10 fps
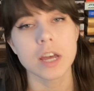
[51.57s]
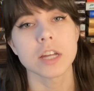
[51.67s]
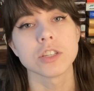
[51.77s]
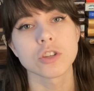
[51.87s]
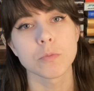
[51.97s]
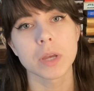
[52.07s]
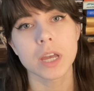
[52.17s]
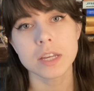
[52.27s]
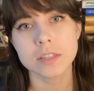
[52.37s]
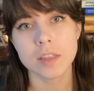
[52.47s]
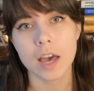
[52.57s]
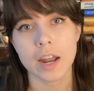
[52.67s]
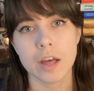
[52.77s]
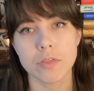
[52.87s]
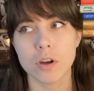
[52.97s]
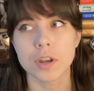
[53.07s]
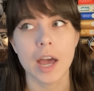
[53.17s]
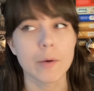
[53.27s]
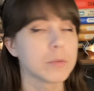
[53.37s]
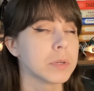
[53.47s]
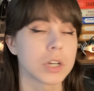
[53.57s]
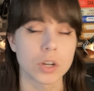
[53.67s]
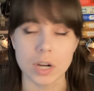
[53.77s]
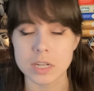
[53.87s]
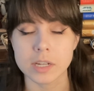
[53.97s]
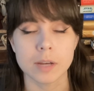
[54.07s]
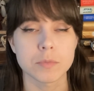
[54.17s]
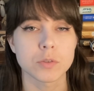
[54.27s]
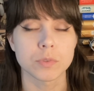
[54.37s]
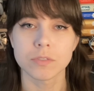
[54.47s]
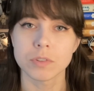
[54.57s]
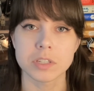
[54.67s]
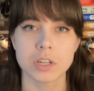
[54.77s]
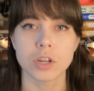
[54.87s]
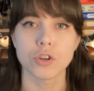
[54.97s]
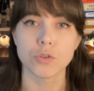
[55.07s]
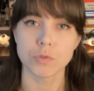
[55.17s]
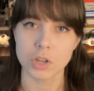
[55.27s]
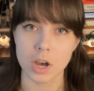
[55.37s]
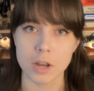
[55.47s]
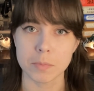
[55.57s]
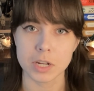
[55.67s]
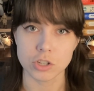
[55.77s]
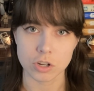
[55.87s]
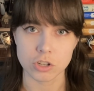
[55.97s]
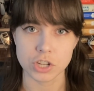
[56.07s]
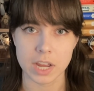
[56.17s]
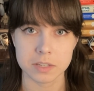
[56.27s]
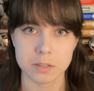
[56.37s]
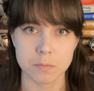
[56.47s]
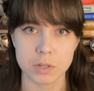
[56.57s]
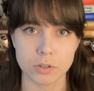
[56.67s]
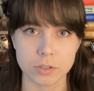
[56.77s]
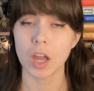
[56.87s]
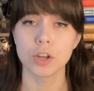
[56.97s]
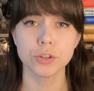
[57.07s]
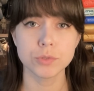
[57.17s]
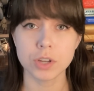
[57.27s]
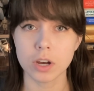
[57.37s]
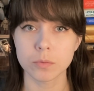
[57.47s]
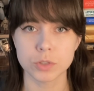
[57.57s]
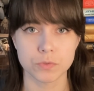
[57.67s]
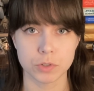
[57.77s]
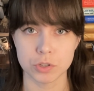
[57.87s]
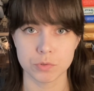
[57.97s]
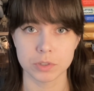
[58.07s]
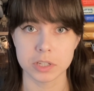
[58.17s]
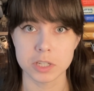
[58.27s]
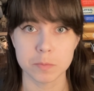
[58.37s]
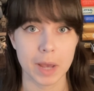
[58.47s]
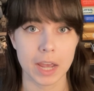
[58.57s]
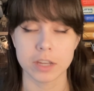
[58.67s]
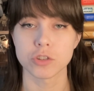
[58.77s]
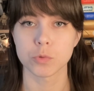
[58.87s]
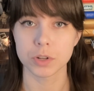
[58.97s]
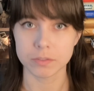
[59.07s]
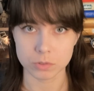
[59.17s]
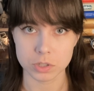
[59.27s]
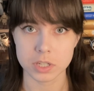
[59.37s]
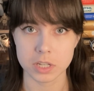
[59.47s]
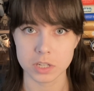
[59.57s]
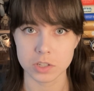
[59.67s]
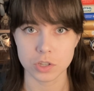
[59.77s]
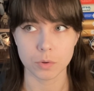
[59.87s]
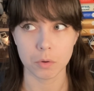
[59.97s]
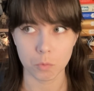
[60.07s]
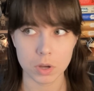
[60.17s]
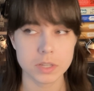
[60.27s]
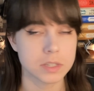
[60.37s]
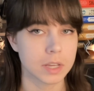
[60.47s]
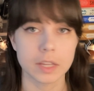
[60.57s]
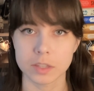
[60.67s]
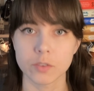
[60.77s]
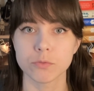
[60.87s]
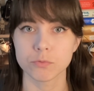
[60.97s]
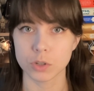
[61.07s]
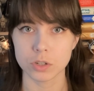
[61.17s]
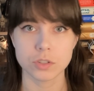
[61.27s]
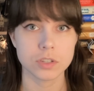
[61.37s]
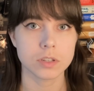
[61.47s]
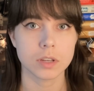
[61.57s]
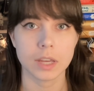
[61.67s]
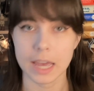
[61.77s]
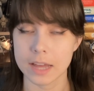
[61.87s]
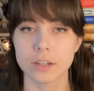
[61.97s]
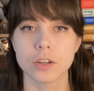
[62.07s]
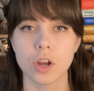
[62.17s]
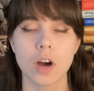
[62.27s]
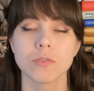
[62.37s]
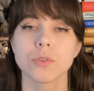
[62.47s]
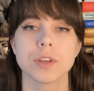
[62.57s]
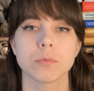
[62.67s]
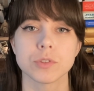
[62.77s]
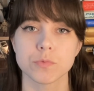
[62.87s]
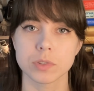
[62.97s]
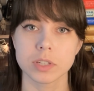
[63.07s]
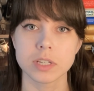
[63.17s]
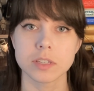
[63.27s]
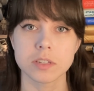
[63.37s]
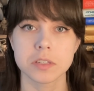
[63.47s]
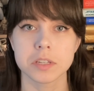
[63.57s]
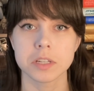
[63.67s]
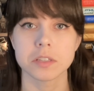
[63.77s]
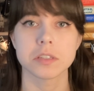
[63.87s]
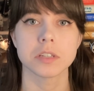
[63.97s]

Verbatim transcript: And so because of that, I thought now would be a great time to revisit A New Dawn by John Jackson Miller. A New Dawn was first released back in twenty fourteen, so it was like the first canon novel that was released since